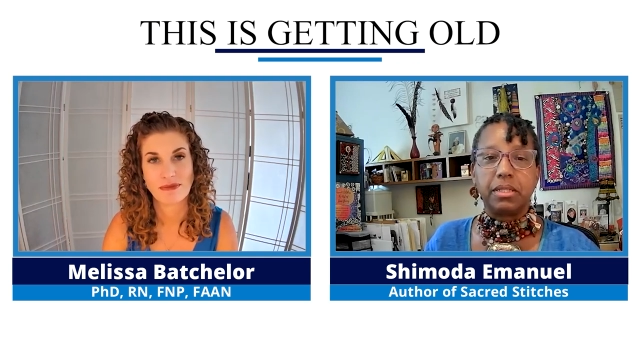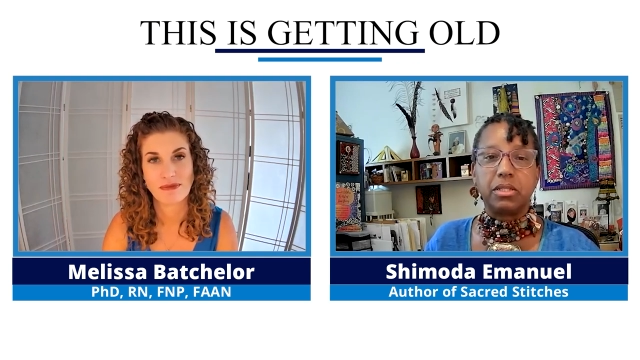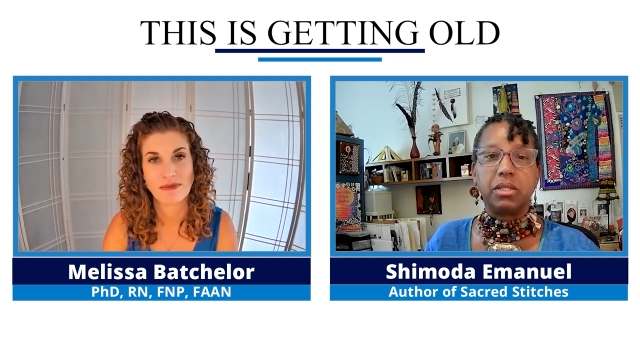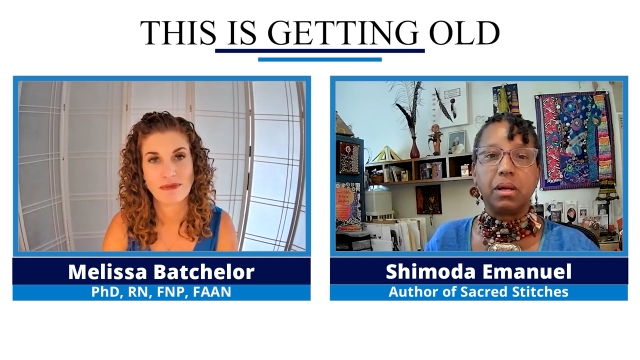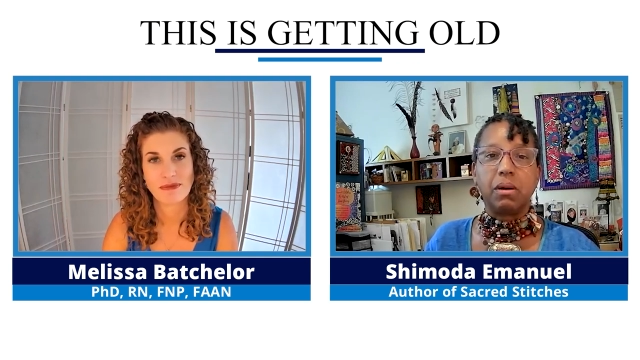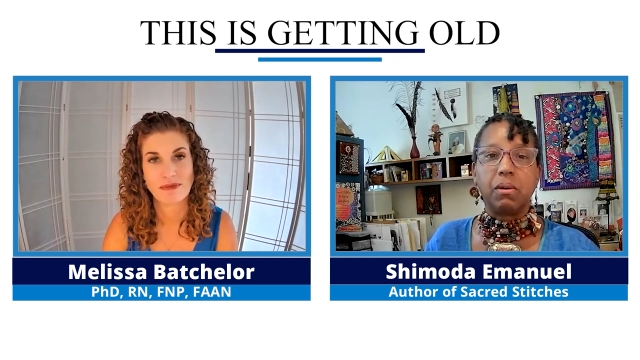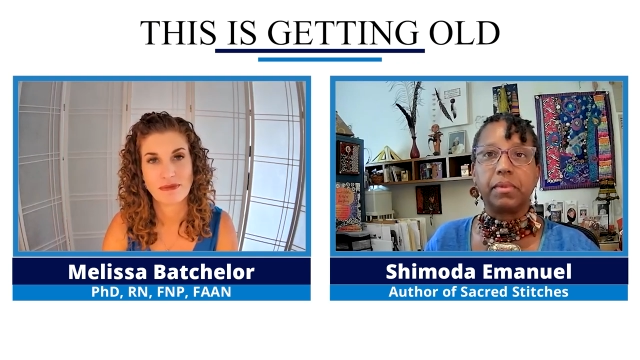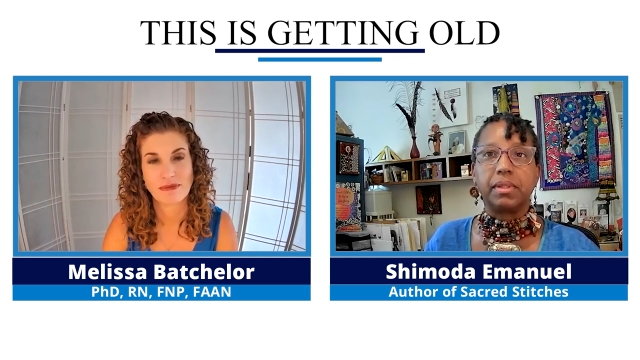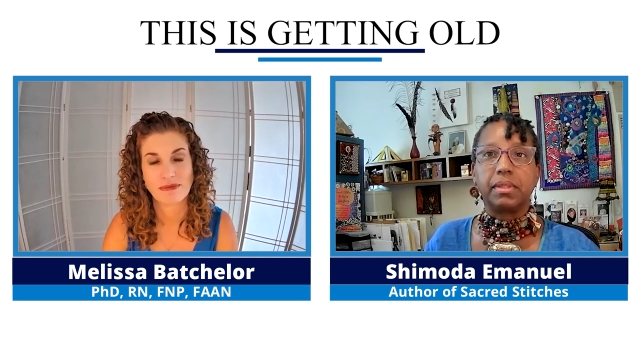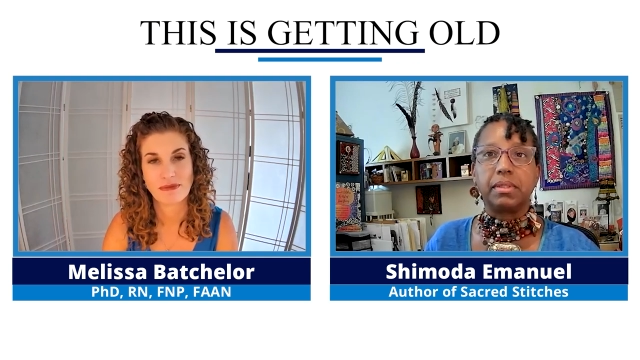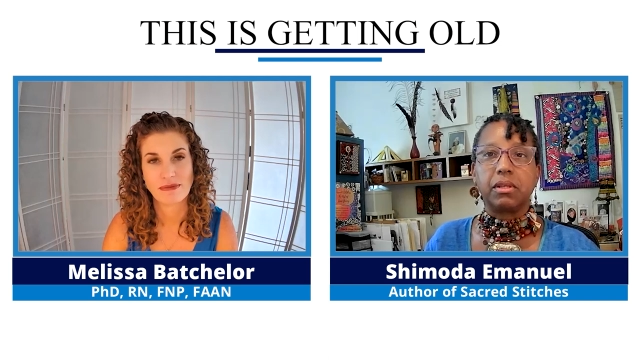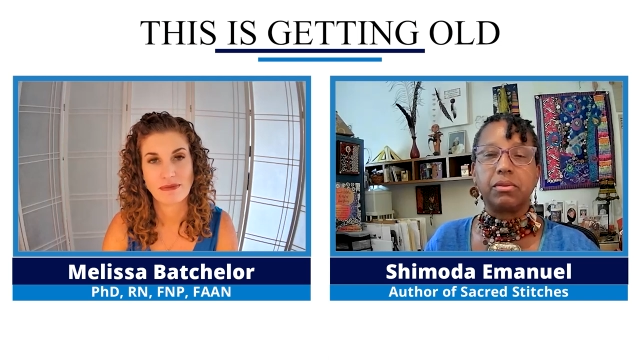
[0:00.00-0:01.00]
Speaker 1: So
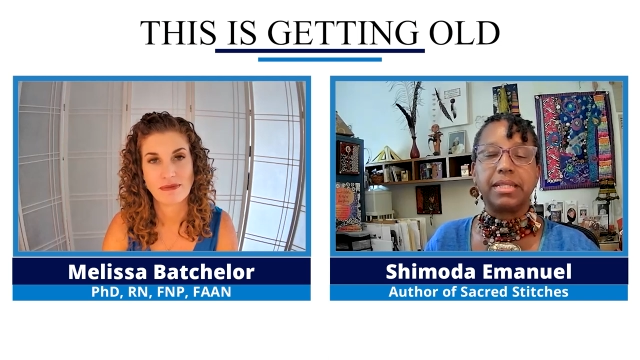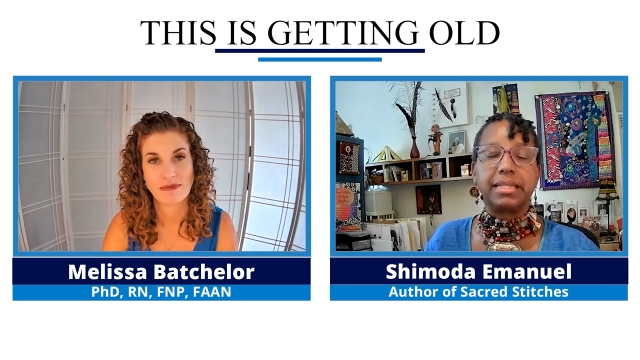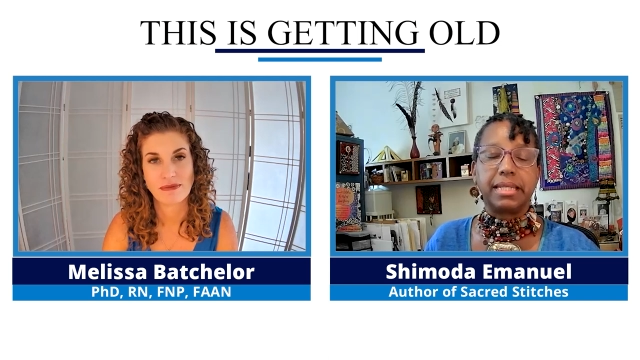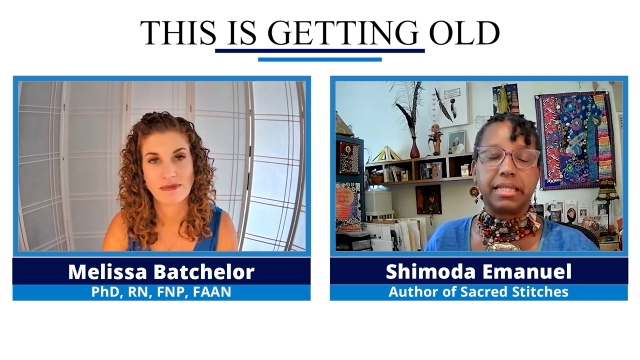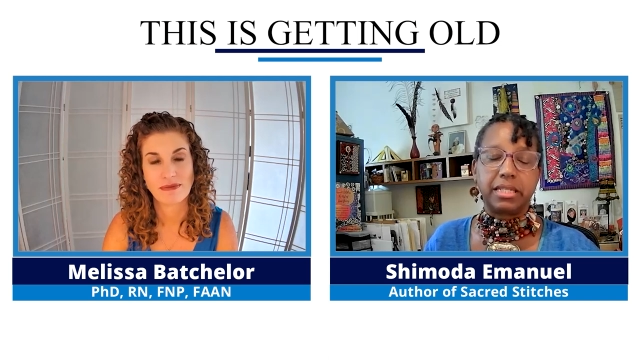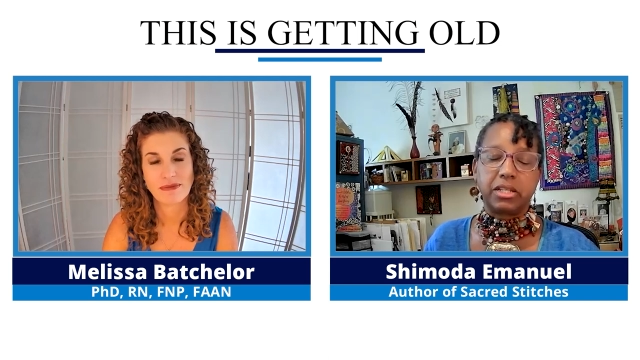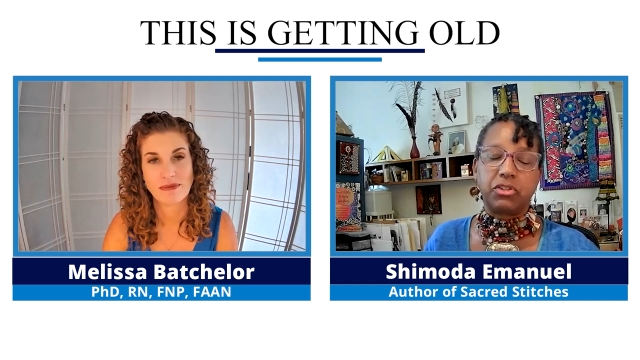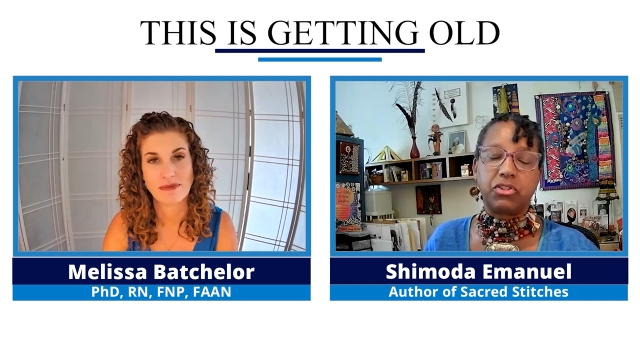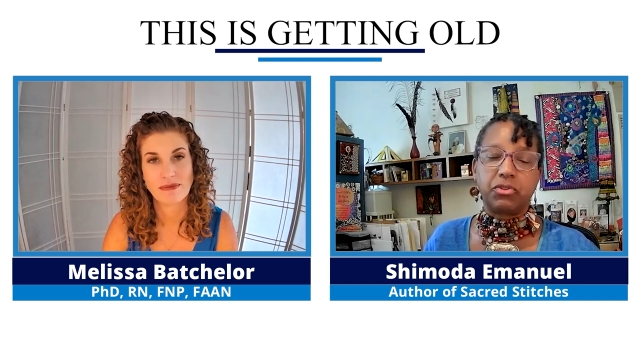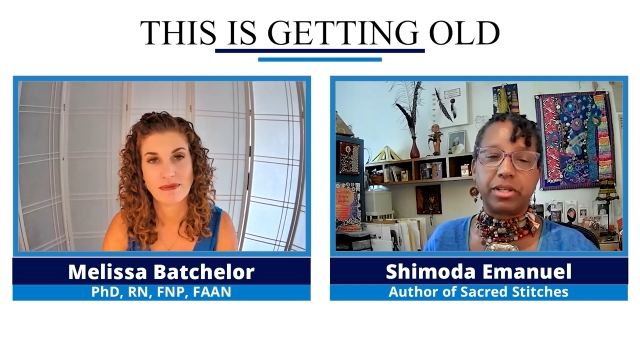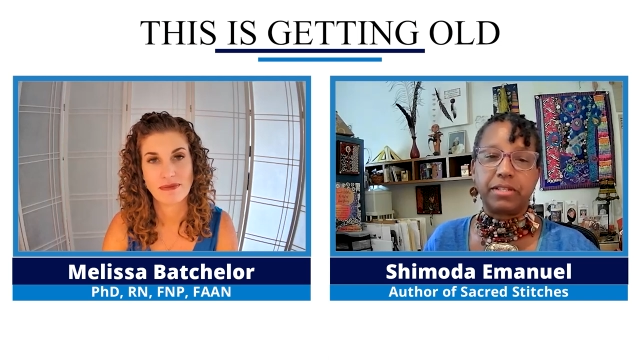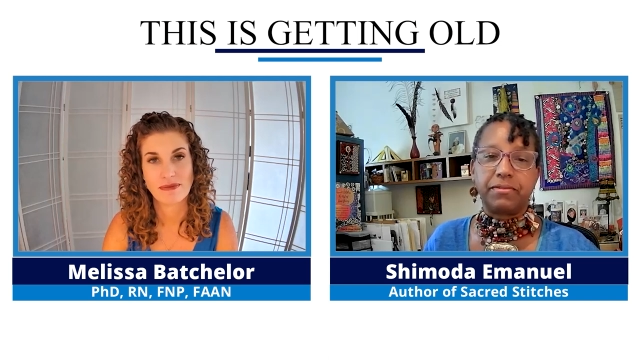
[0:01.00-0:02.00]
so since this is a
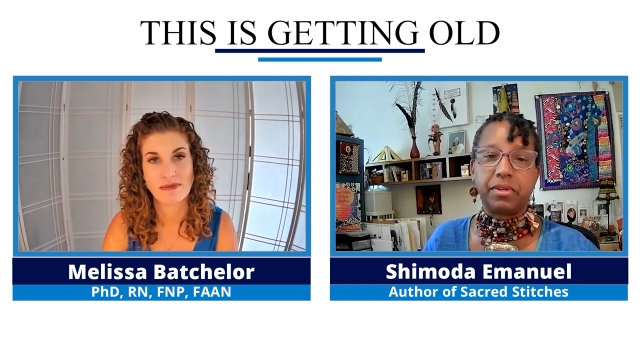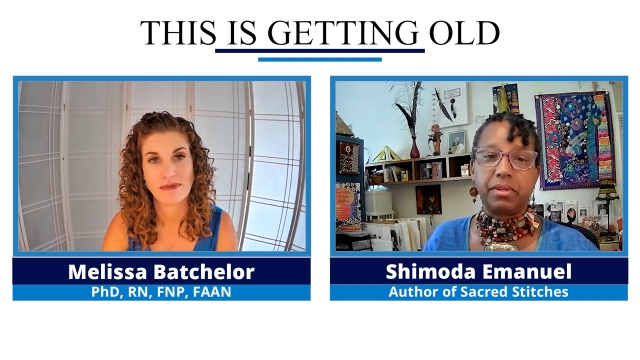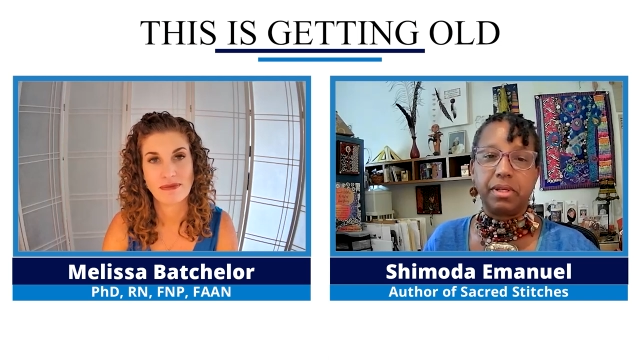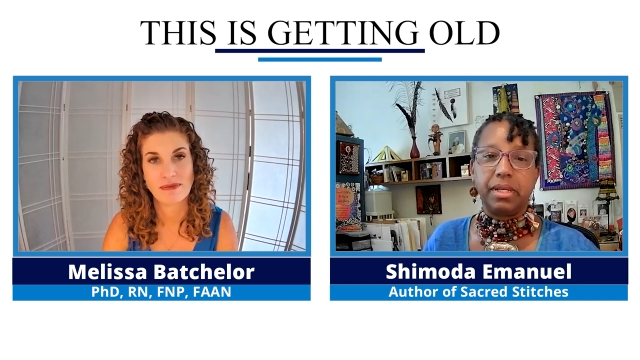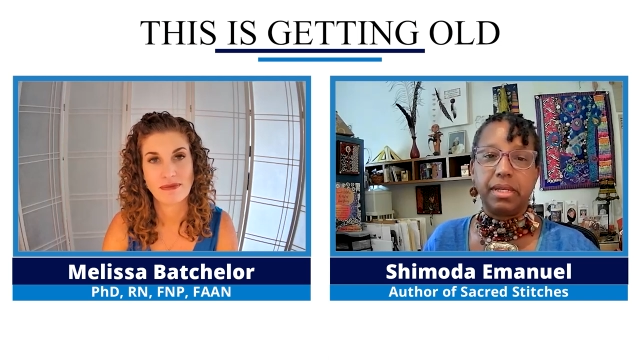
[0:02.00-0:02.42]
stressful